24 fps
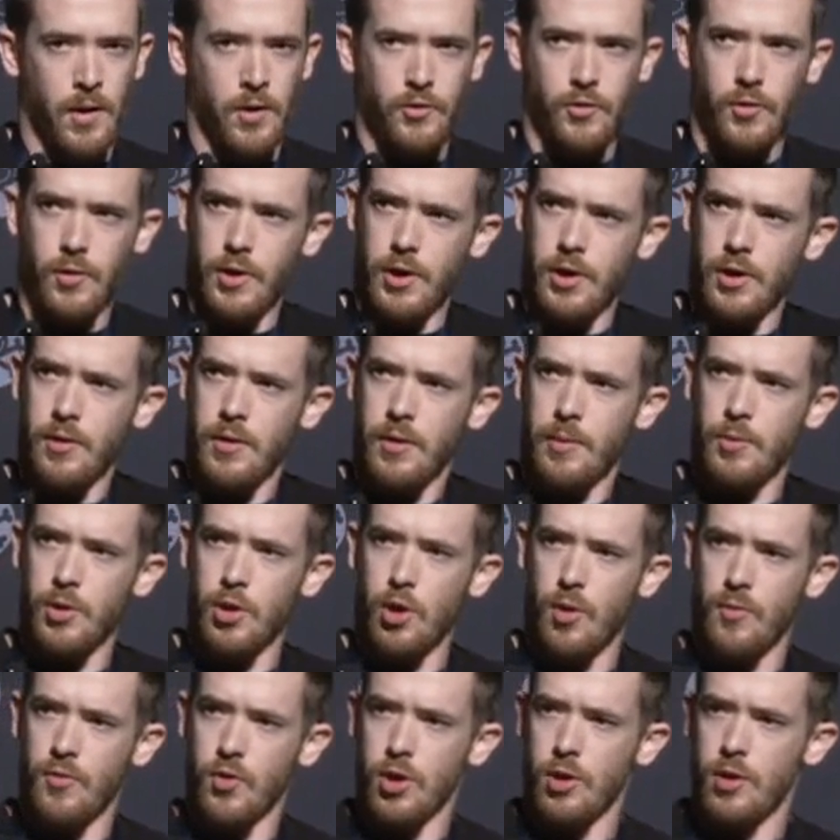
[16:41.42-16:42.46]
So here, I'm going to
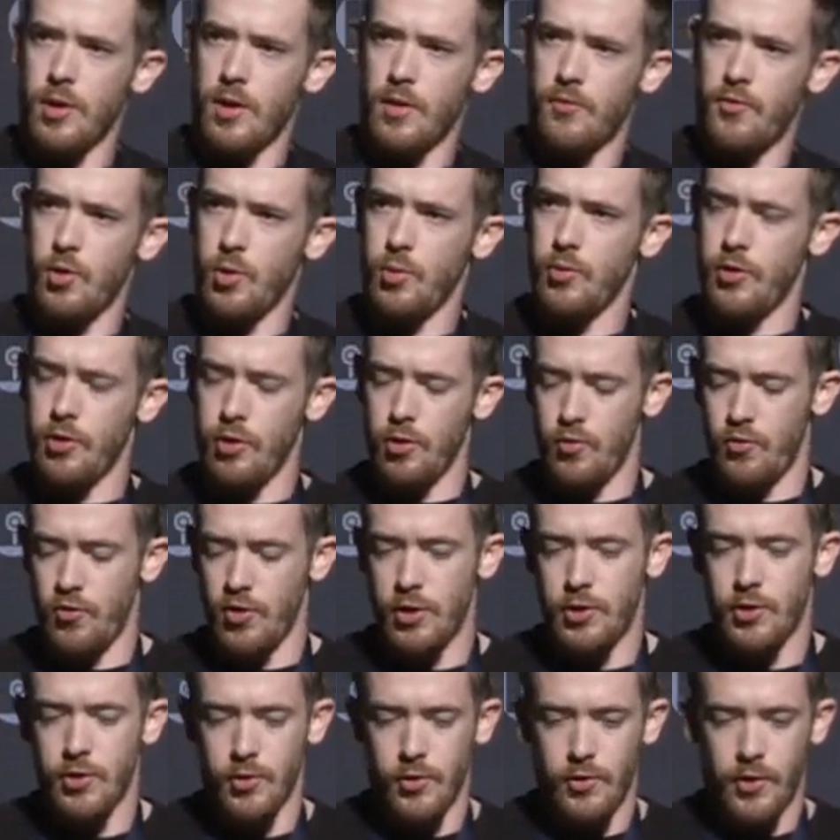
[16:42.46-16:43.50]
go over a few of the new
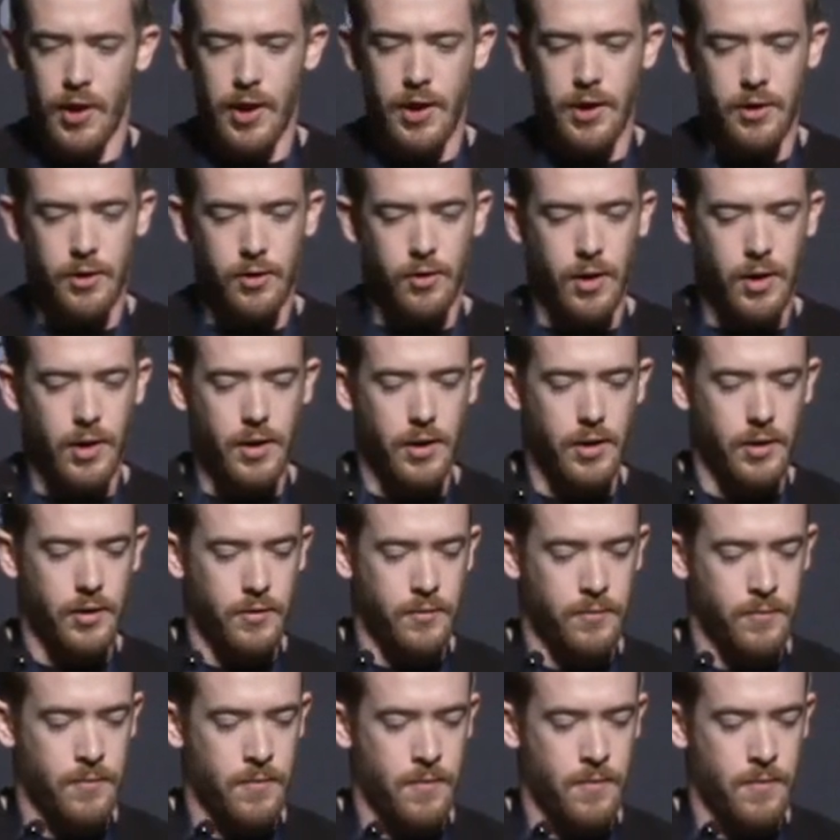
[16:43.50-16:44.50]
features that I integrated in.